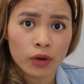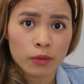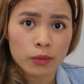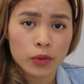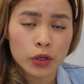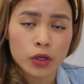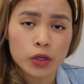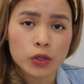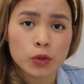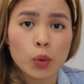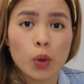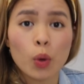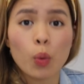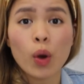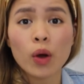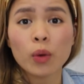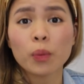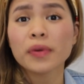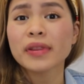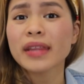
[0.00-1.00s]
because we
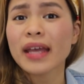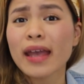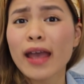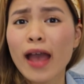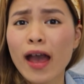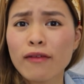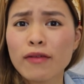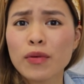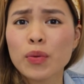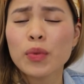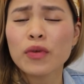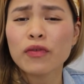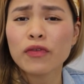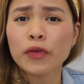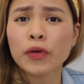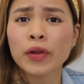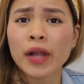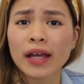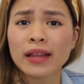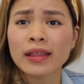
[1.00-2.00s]
want what they have and we
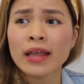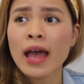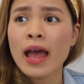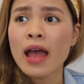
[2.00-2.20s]
feel like